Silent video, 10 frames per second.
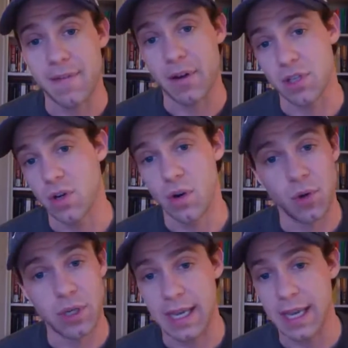I was a normal
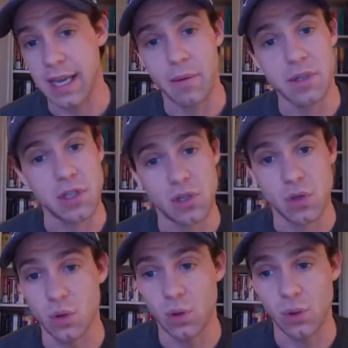kid. I went to
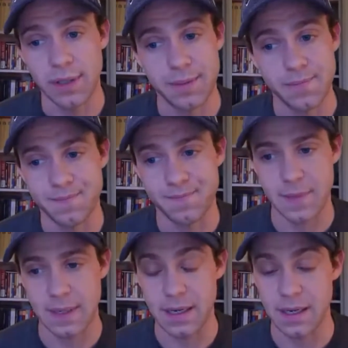school and
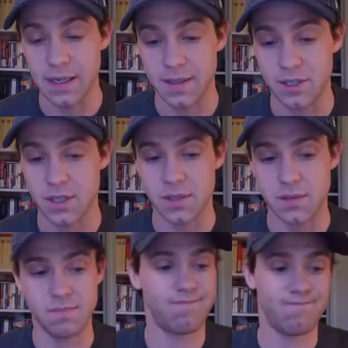just
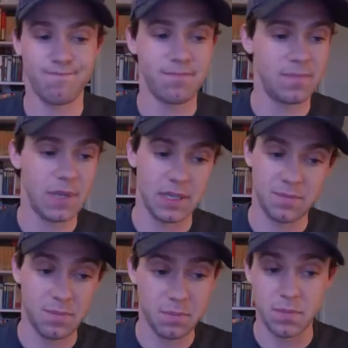
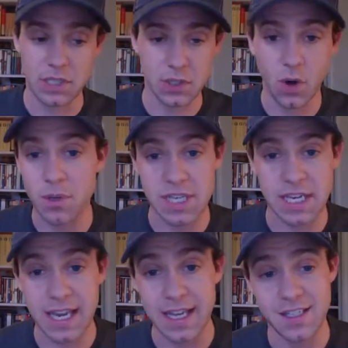as normal as it
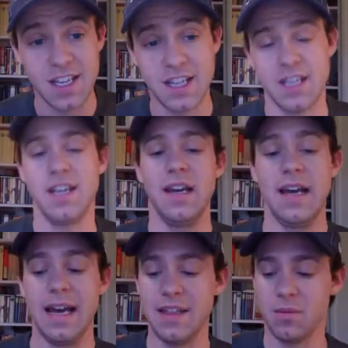gets.
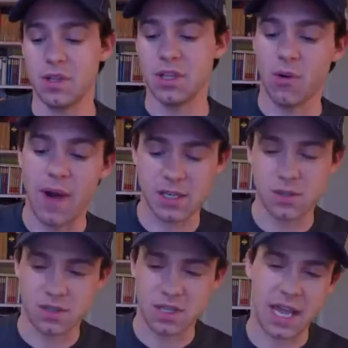And then with Little
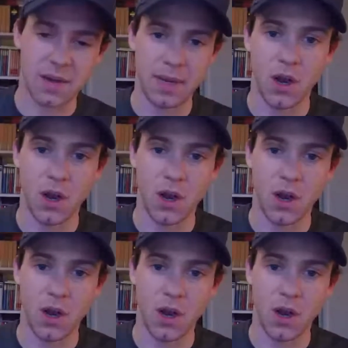Rascals, they had a big
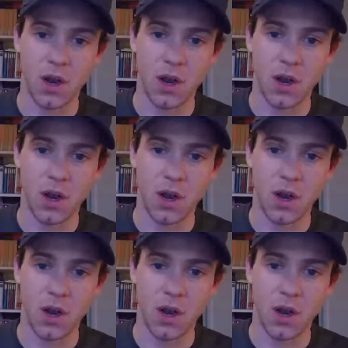open audition
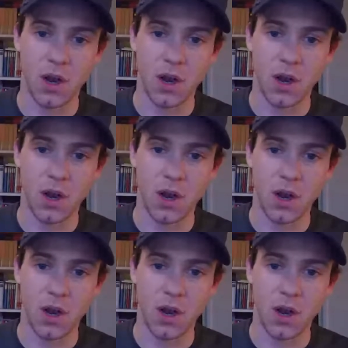where just like
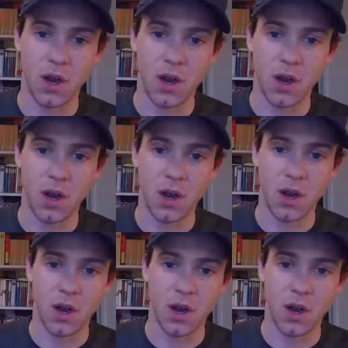anyone could show up.